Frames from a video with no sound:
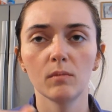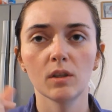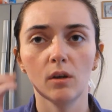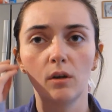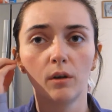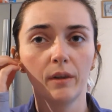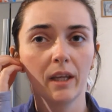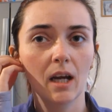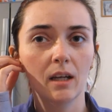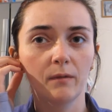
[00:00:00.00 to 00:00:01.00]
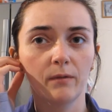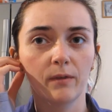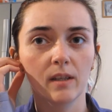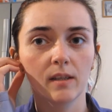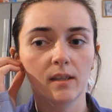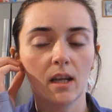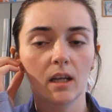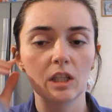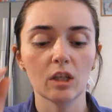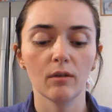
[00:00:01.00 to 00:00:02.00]
so they kind of stick
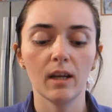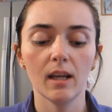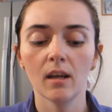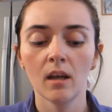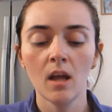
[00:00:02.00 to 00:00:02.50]
to your ear,